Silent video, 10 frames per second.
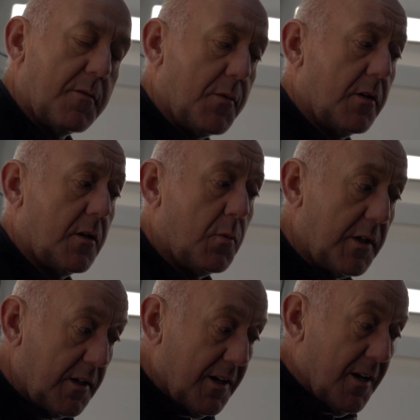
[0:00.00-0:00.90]
market.
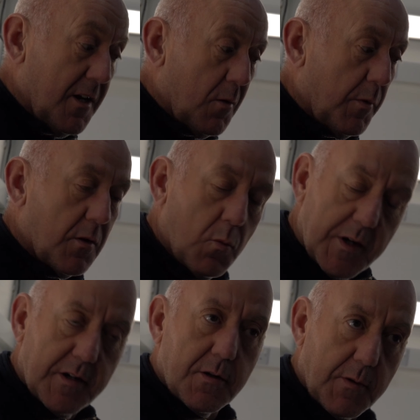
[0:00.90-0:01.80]
We're not
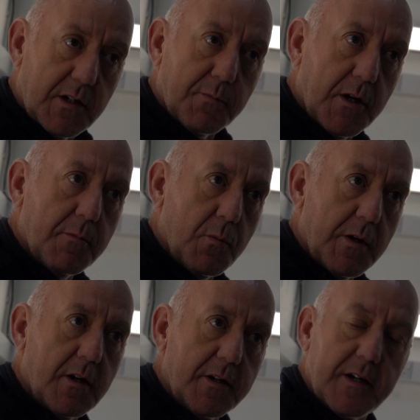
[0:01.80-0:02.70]
wedded to Expel, but we
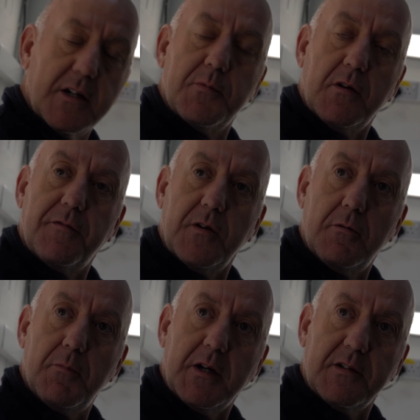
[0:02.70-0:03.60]
like the Expel
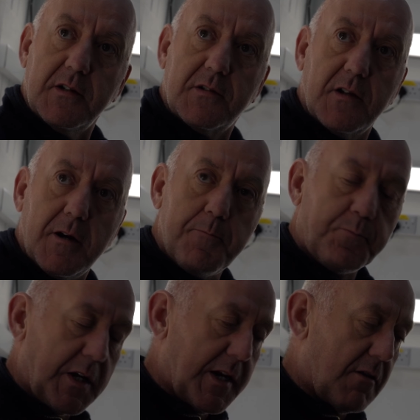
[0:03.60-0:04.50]
film because it's,
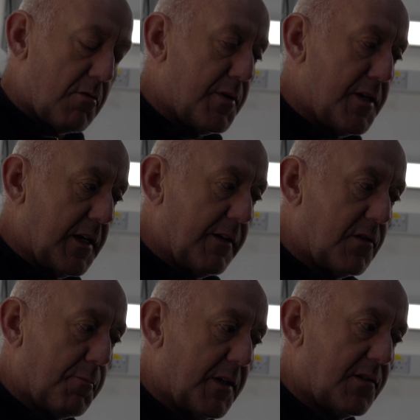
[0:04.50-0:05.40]
in our opinion, gives
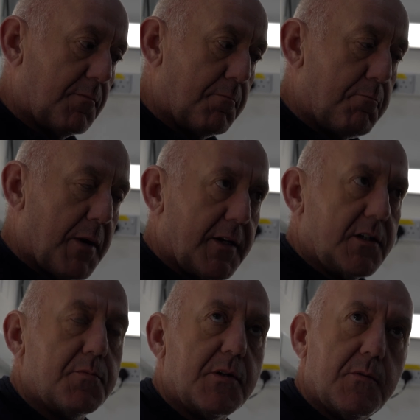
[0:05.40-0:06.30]
the best
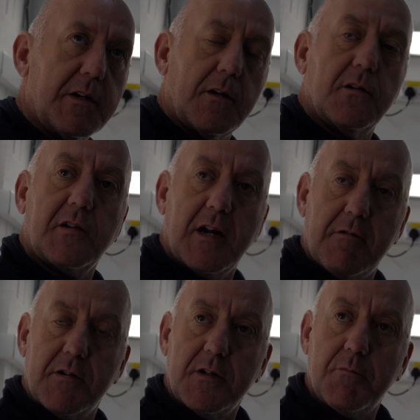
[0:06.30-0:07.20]
balance between gloss,
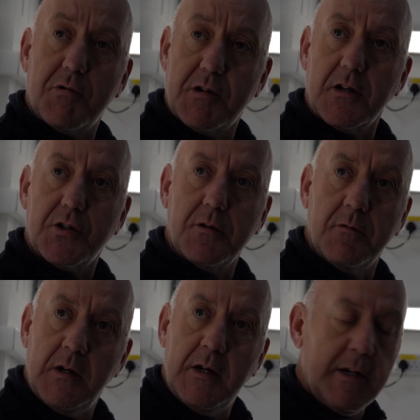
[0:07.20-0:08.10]
clarity and protection.
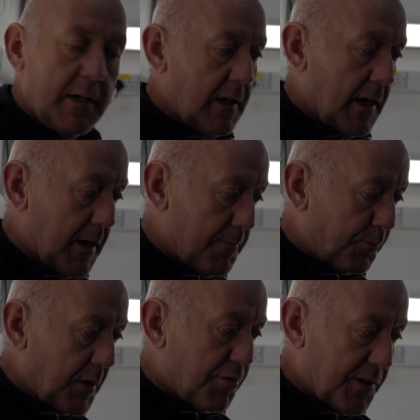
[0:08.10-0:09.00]

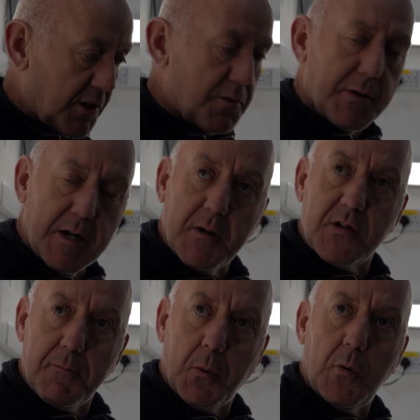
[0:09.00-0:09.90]
Protection being the most
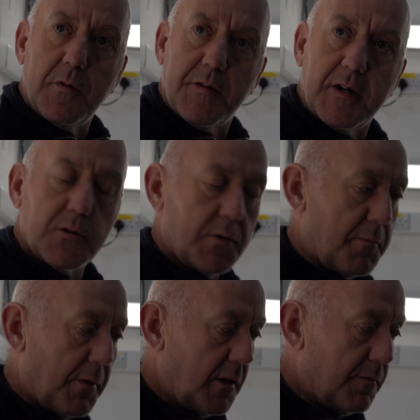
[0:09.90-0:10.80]
important thing, that's what
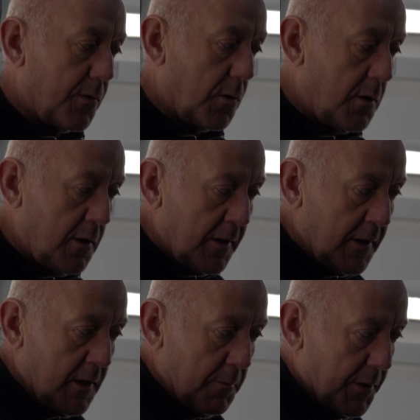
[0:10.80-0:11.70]
you're paying for.
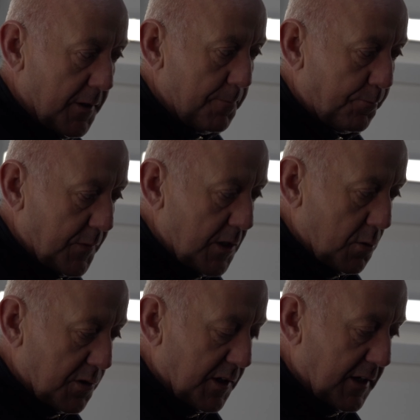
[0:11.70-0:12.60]
But
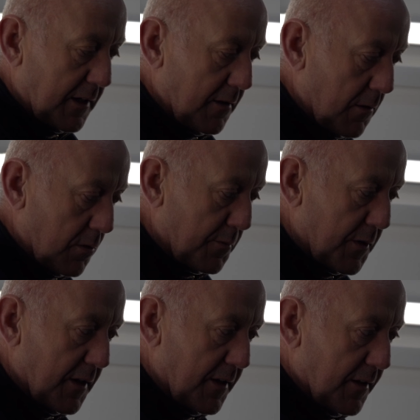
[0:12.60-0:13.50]
you'll see
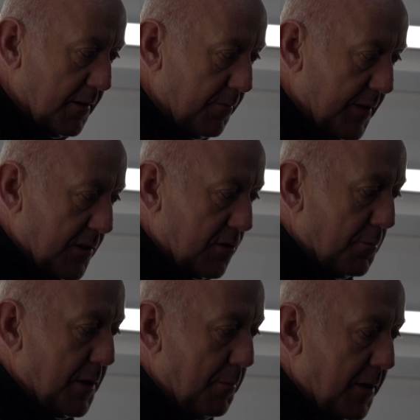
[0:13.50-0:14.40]
ultimately that that's got
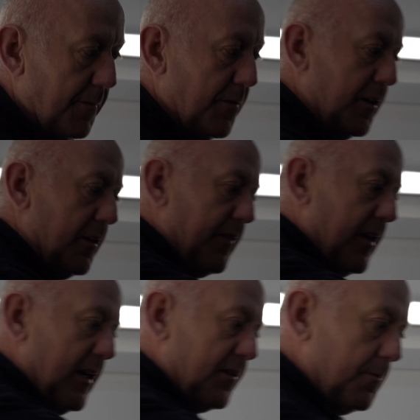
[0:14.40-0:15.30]
PPF on it,
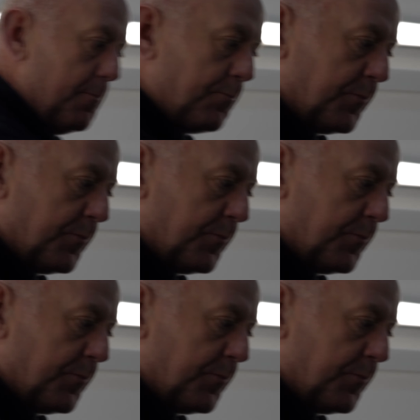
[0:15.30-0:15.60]
that hasn't.